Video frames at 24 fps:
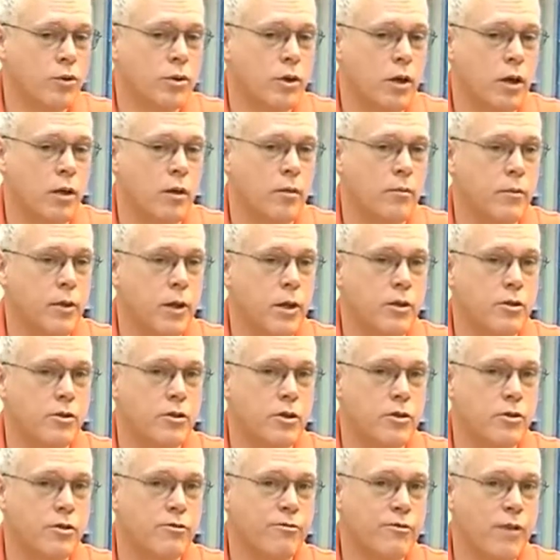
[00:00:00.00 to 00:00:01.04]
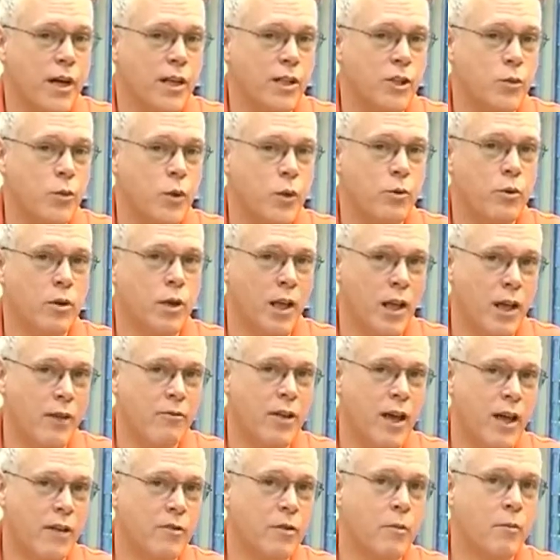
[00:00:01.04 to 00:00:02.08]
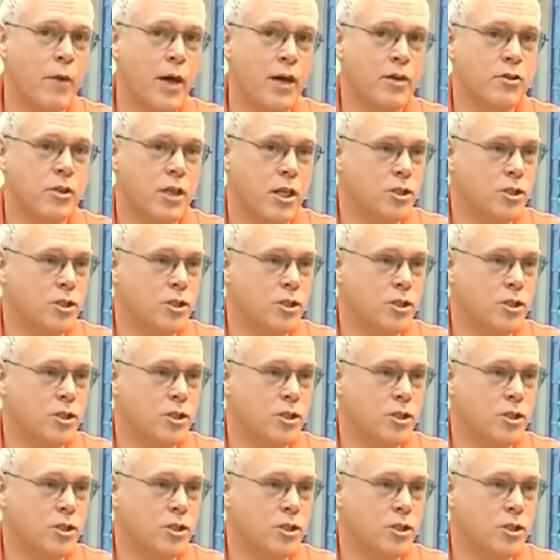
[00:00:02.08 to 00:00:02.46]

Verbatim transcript: um, is is the fact that we would love to have the best